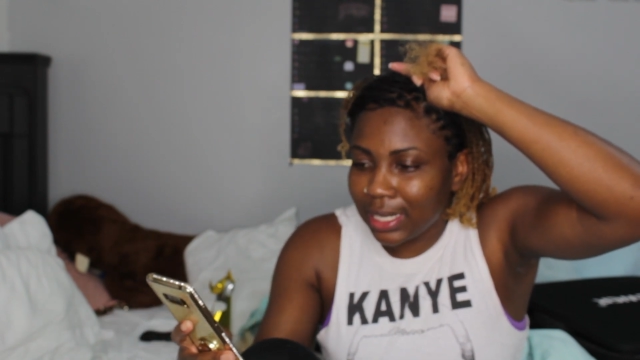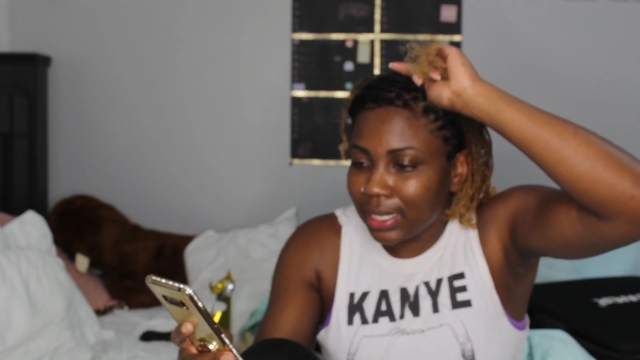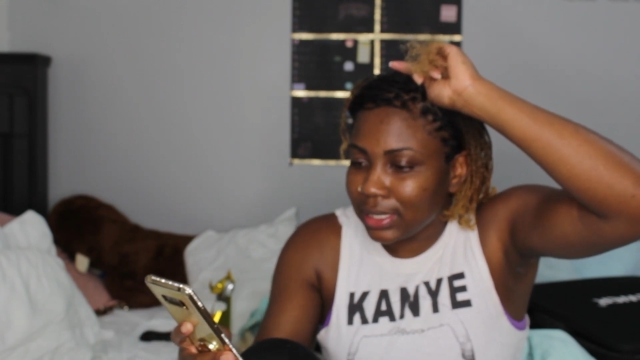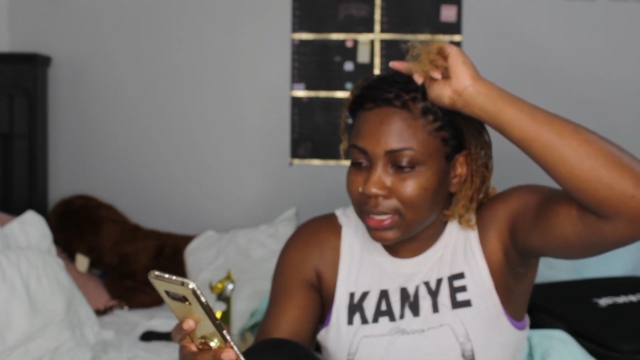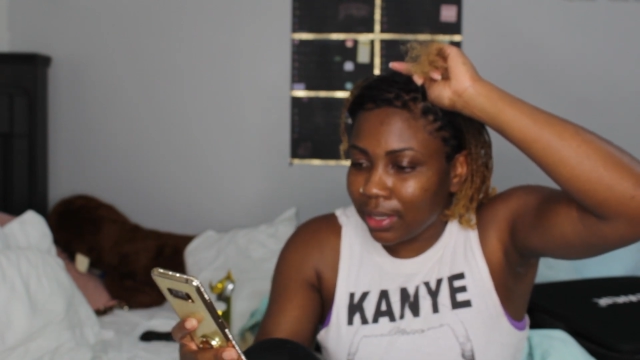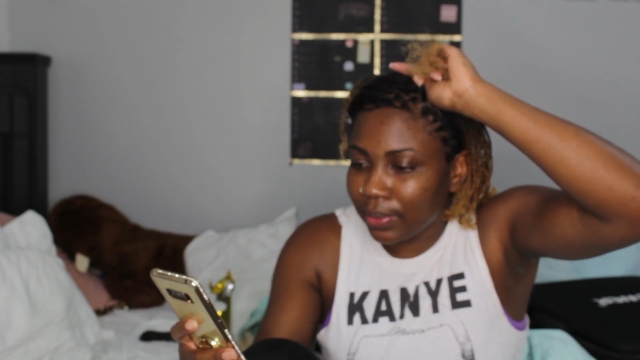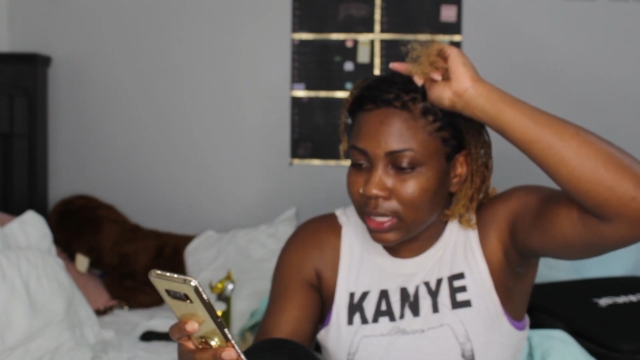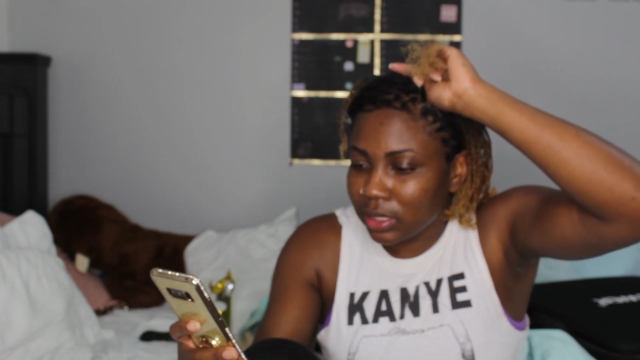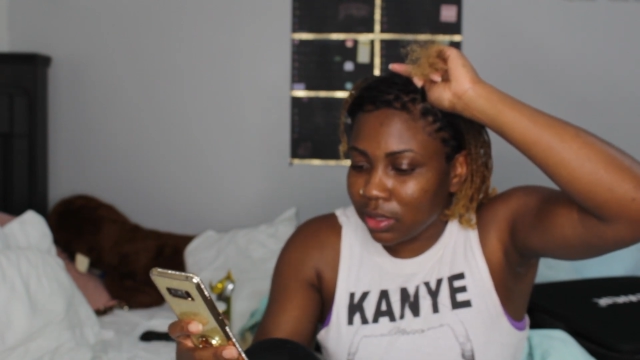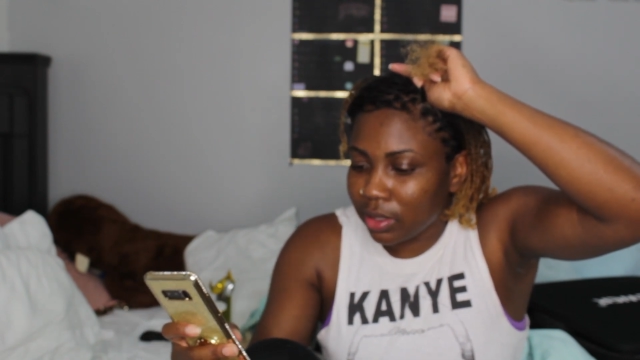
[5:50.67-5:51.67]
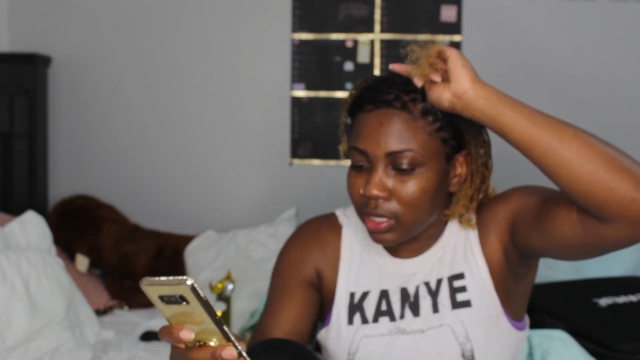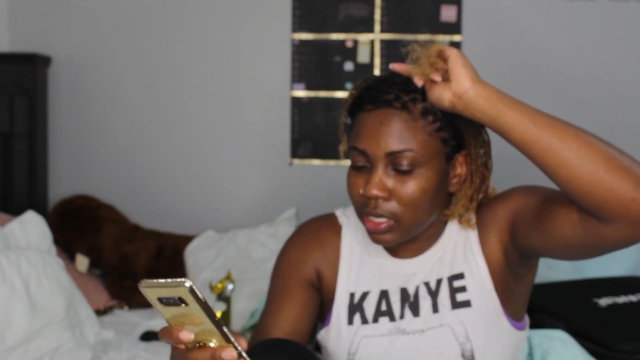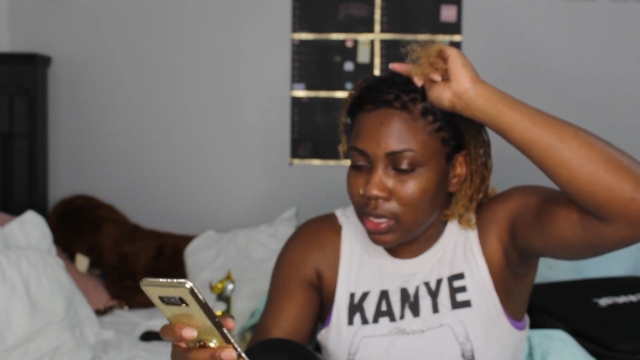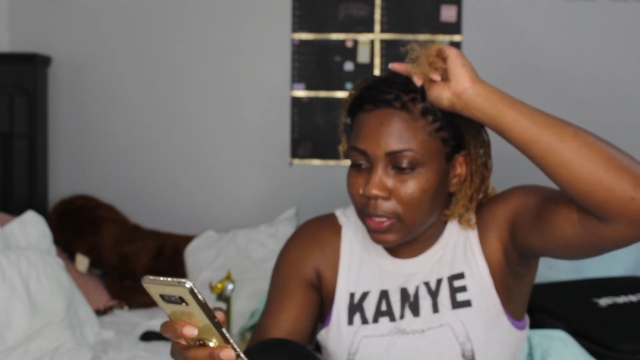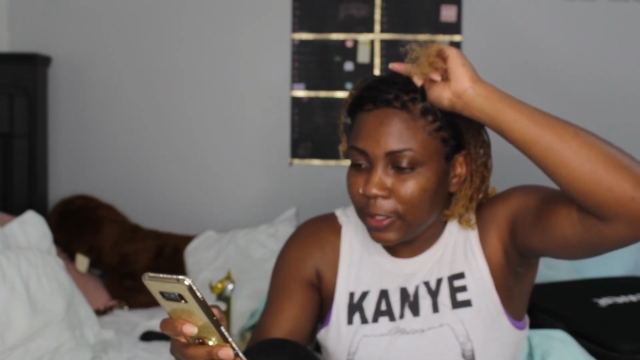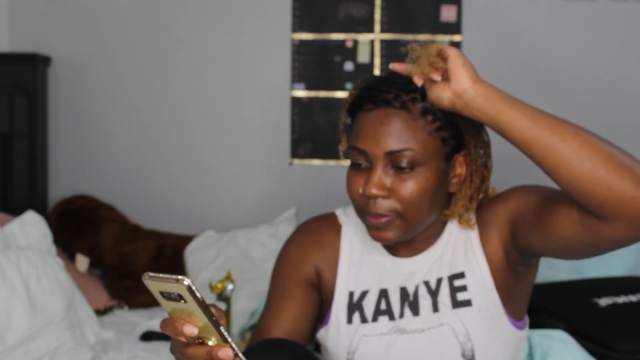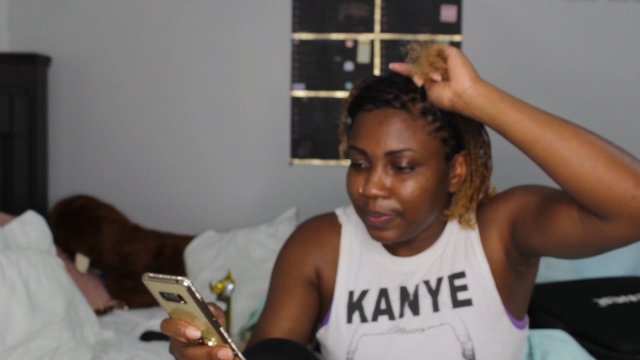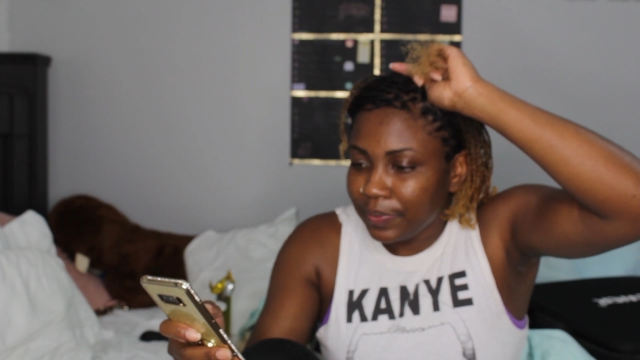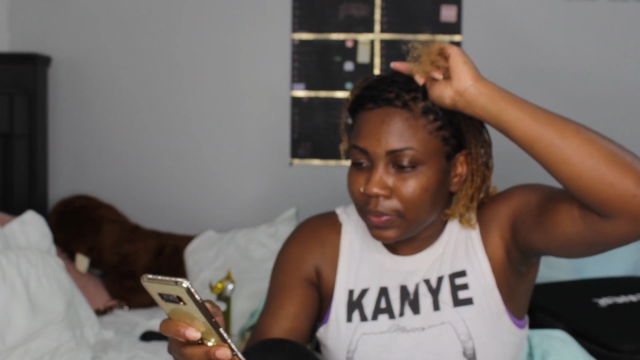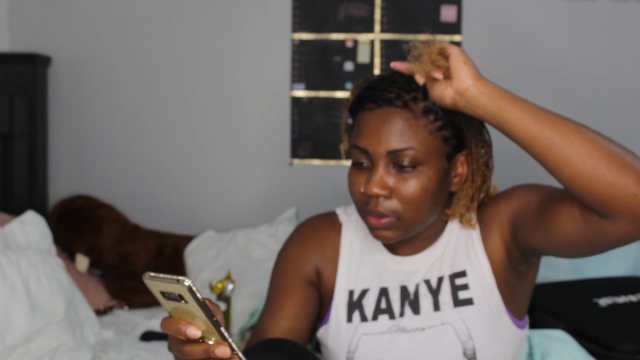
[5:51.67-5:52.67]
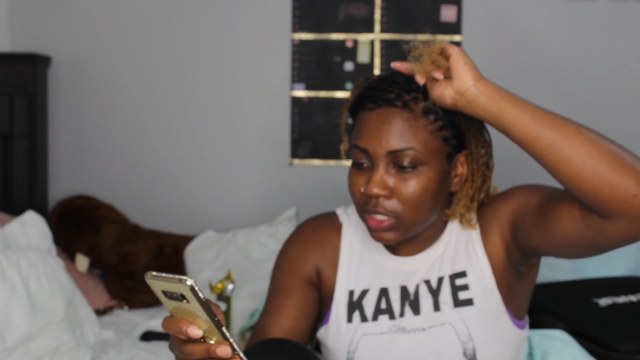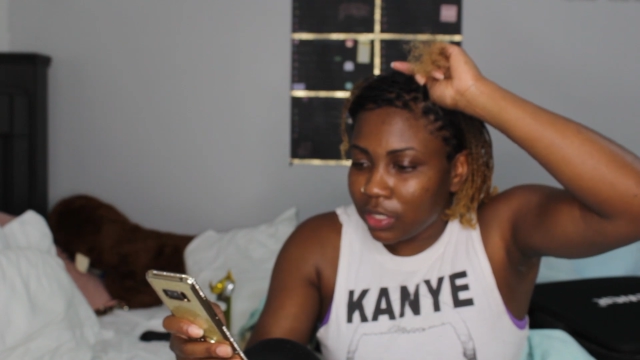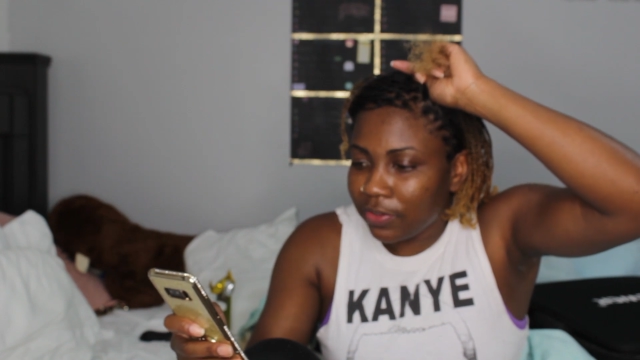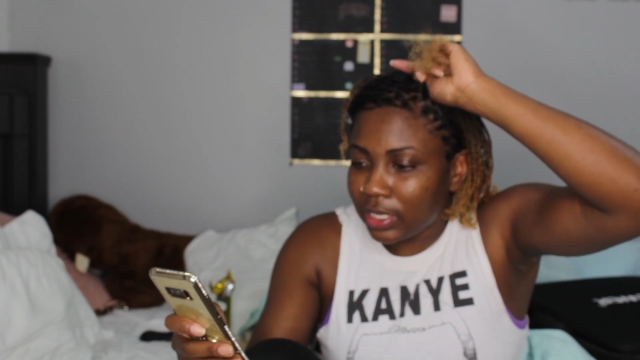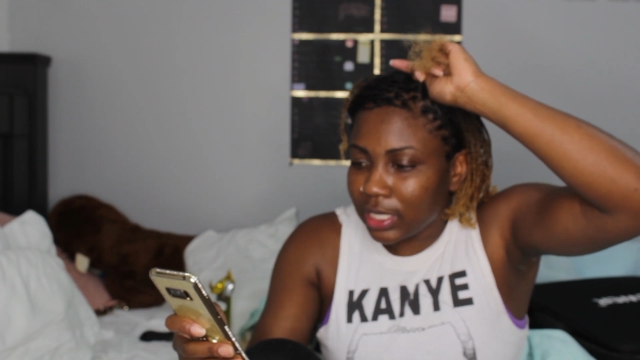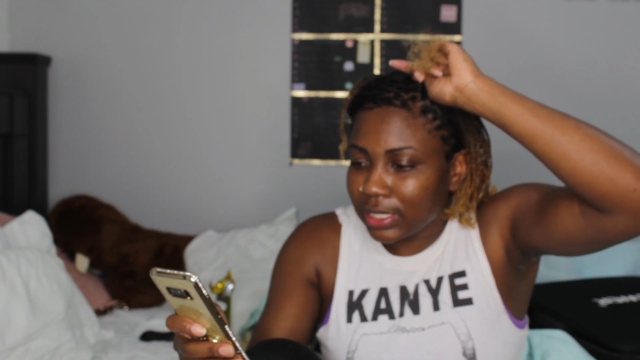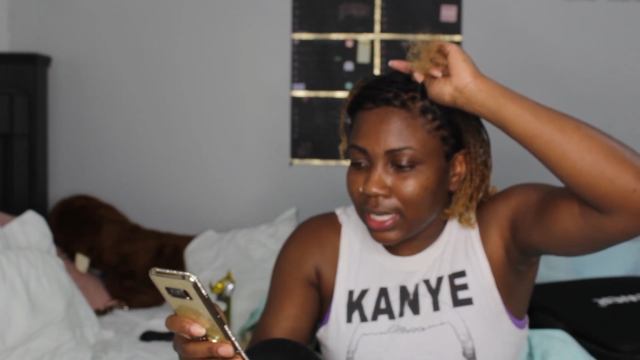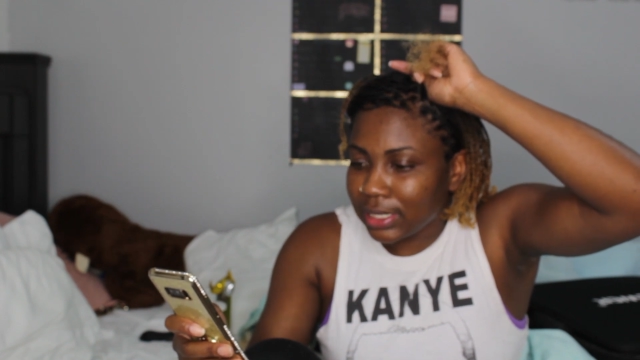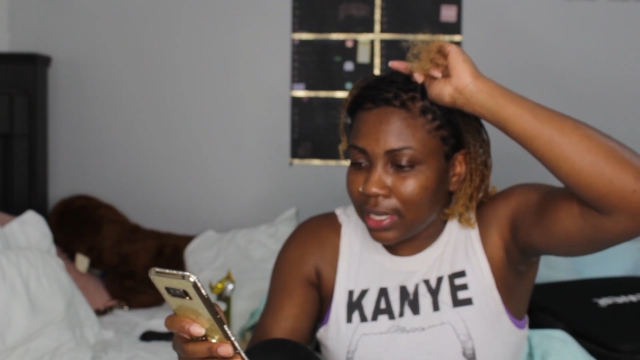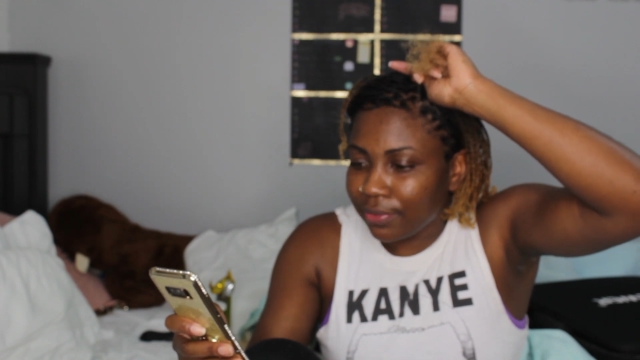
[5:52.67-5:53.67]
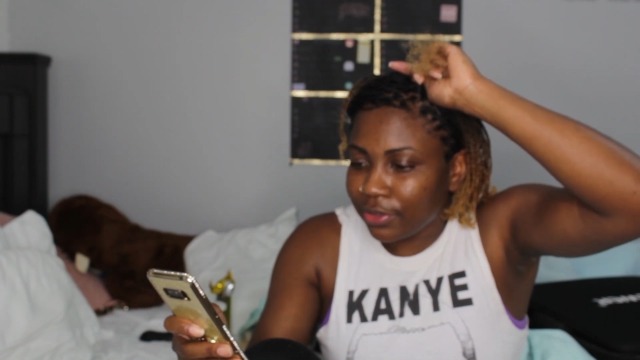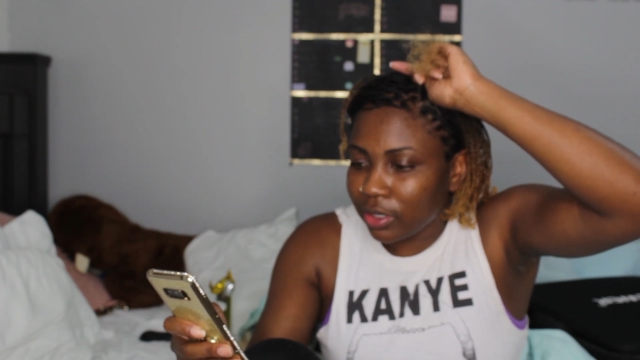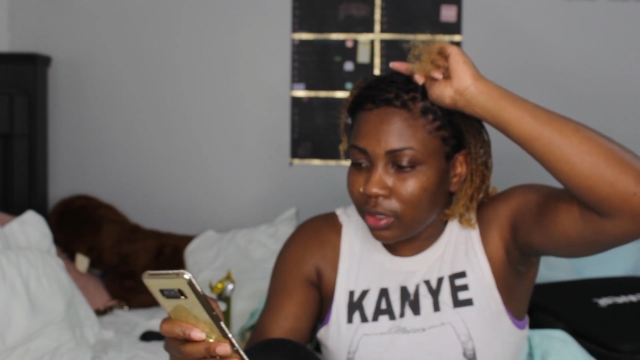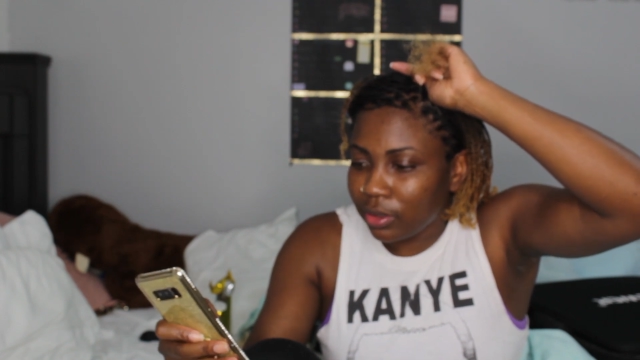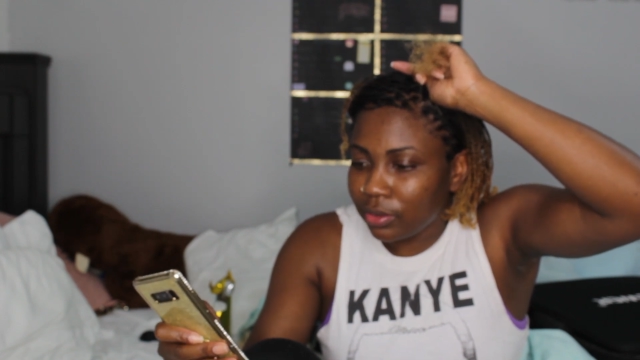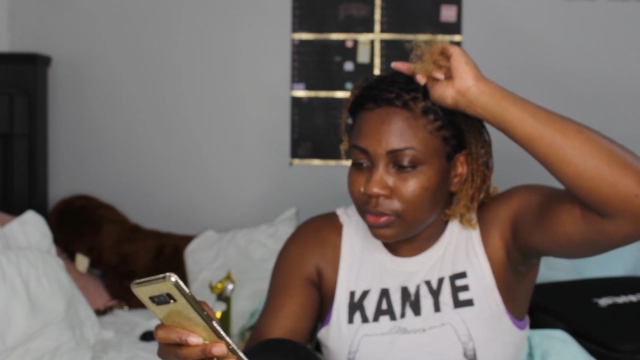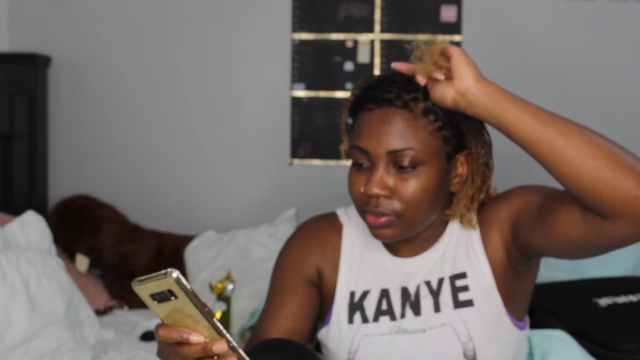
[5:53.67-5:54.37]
Nah, that's not when I started. I'm trying to find the exact time for y'all.